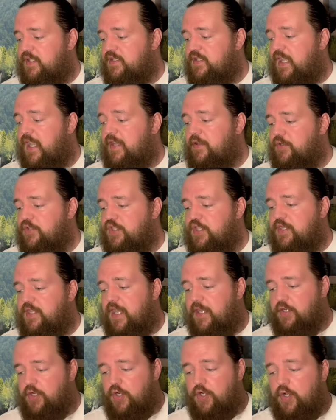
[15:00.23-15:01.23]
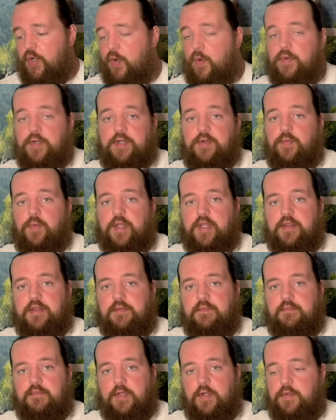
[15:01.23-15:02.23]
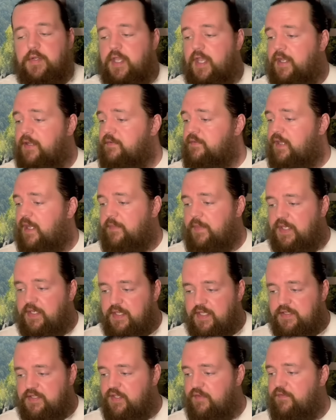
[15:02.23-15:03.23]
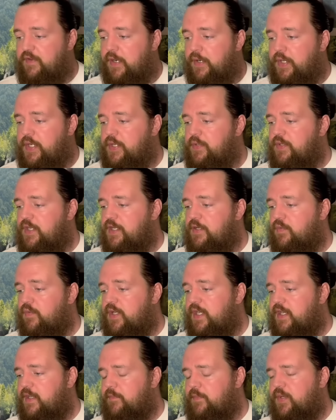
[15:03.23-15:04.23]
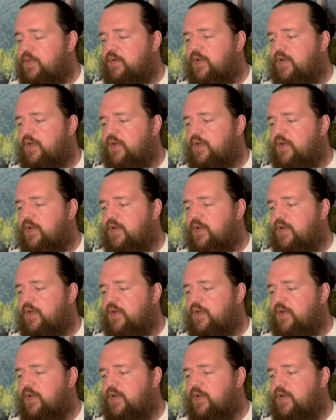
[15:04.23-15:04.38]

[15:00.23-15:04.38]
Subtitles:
energy that you're coded with. Okay. I mean, this is a very unique reading, but